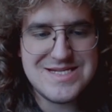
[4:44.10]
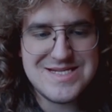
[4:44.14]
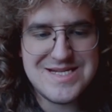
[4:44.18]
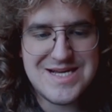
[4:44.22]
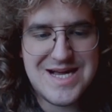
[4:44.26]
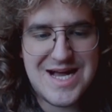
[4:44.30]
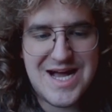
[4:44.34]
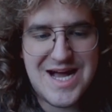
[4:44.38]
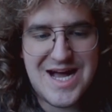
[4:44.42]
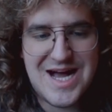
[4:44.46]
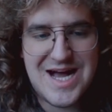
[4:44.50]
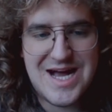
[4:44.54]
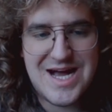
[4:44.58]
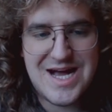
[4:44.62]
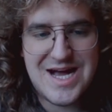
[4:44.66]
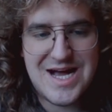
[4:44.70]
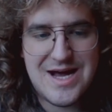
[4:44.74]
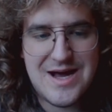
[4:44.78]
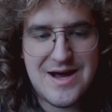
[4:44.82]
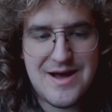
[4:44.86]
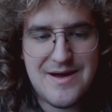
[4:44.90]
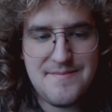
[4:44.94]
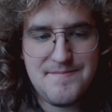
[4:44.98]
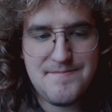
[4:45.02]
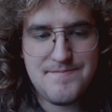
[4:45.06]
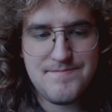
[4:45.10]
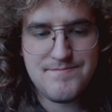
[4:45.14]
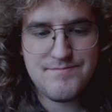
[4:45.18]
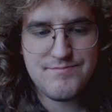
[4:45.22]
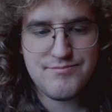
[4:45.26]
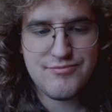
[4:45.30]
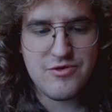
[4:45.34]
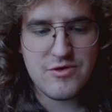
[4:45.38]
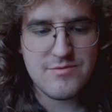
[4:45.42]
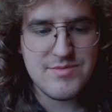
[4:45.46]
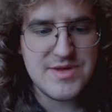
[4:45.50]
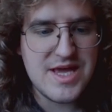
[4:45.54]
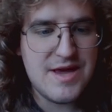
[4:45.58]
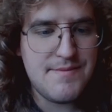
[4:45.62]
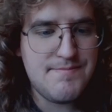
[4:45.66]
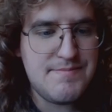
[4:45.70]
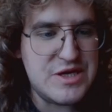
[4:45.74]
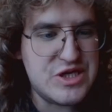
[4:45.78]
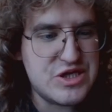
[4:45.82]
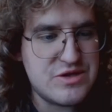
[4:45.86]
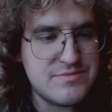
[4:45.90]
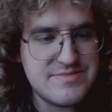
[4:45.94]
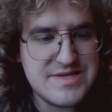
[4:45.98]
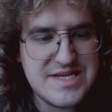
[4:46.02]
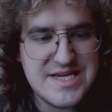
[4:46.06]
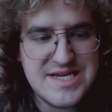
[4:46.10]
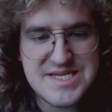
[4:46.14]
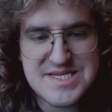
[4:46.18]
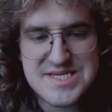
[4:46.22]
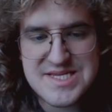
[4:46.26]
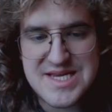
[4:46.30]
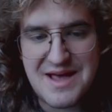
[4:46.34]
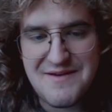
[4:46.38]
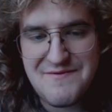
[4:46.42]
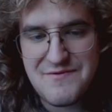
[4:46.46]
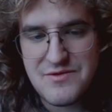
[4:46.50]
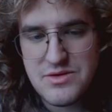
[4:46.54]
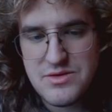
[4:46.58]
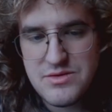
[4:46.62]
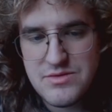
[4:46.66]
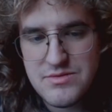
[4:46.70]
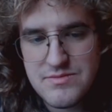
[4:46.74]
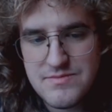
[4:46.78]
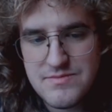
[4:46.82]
probably a bishop d7.